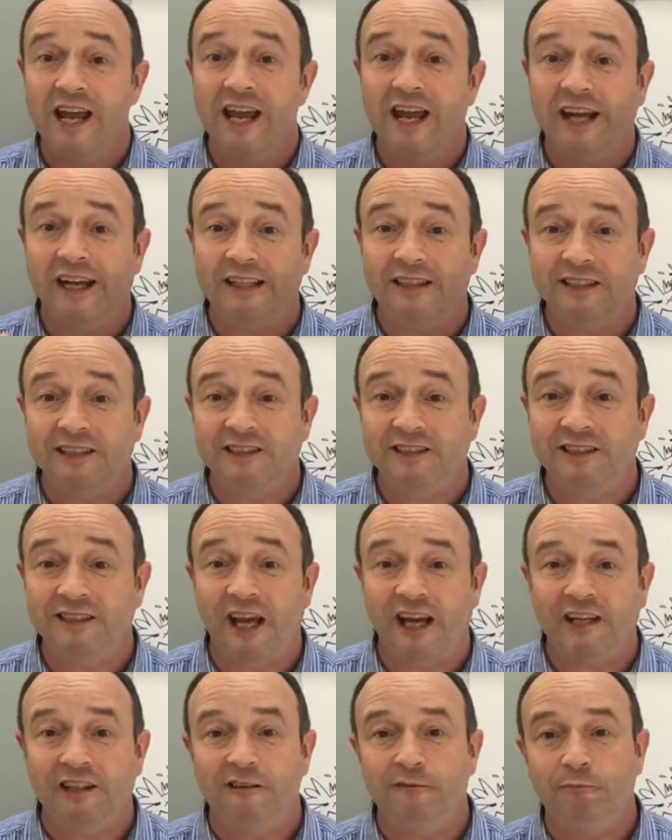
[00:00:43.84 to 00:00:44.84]
In the
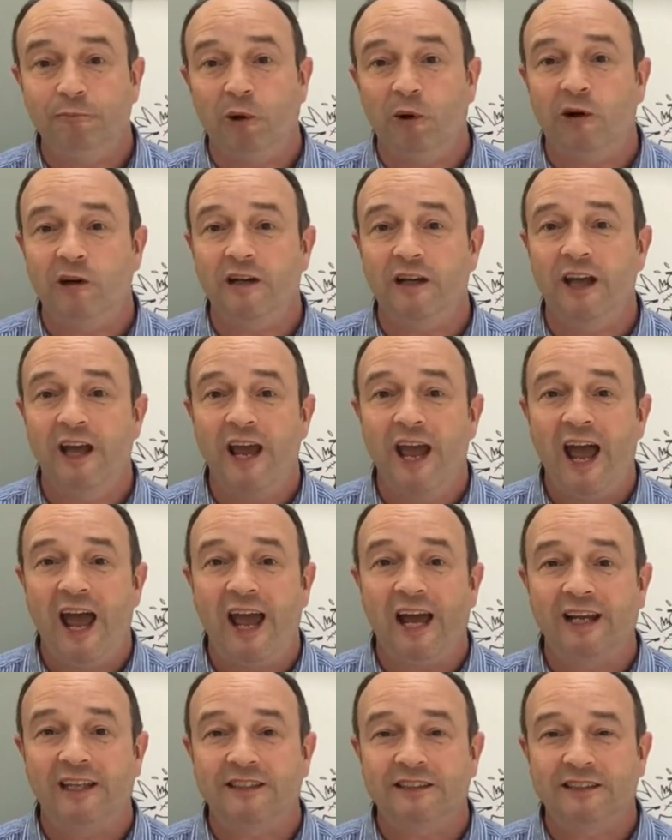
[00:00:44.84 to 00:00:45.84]
second book,
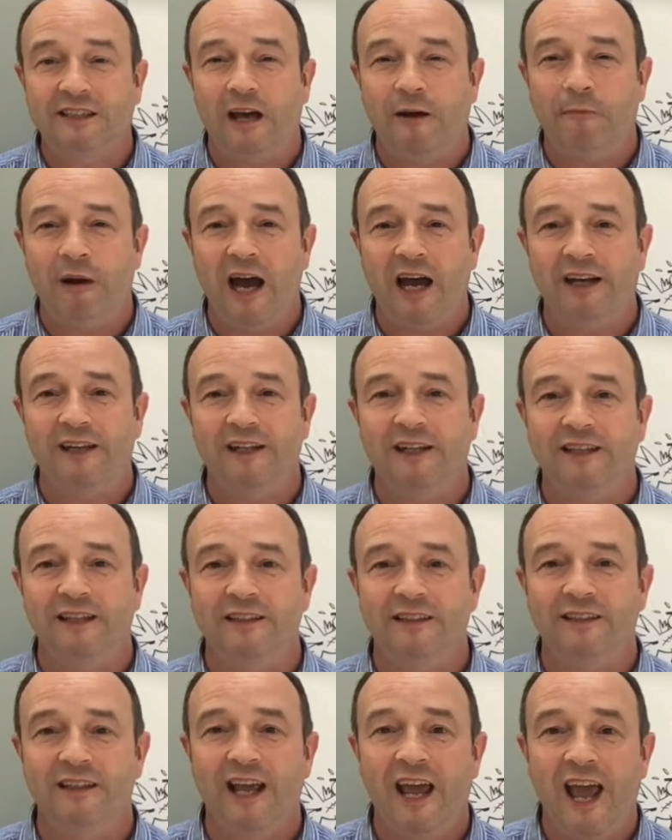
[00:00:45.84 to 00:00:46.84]
Sam
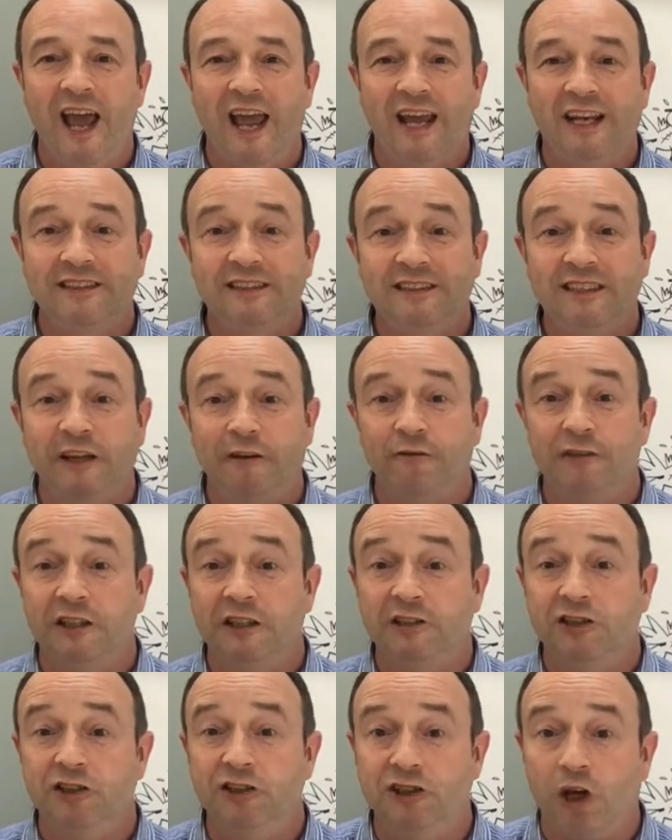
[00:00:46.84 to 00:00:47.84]
Hannigan is given a
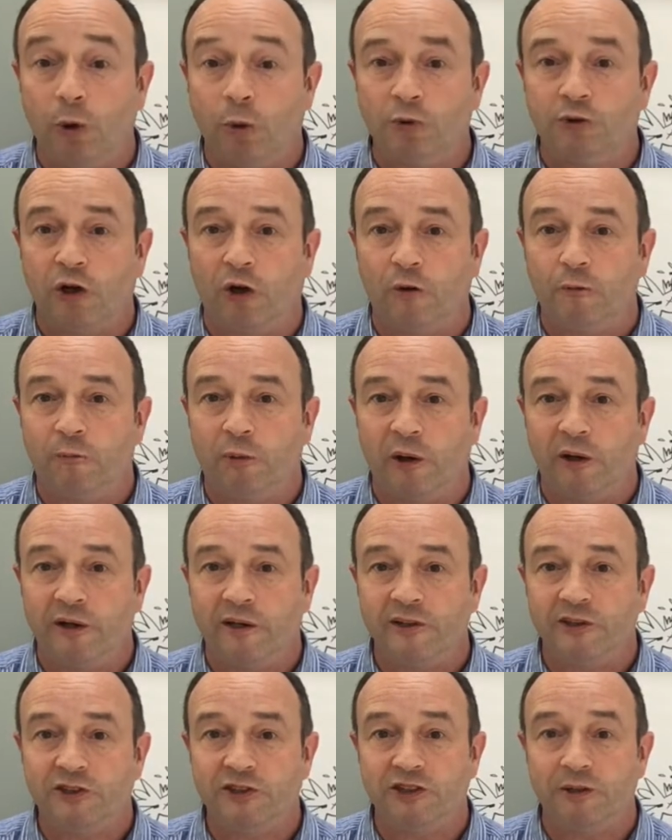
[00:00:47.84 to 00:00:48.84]
dodo
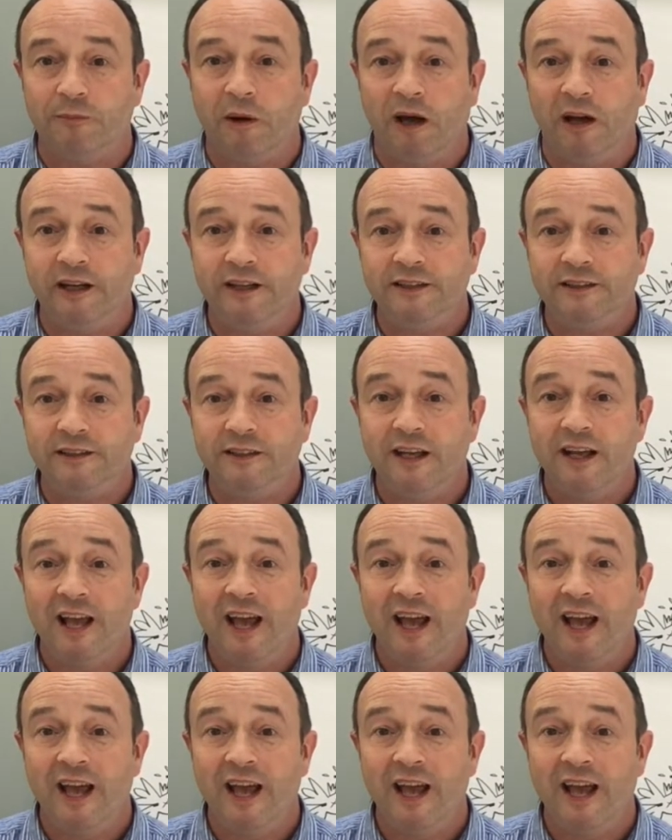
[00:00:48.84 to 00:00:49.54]
bird to mind.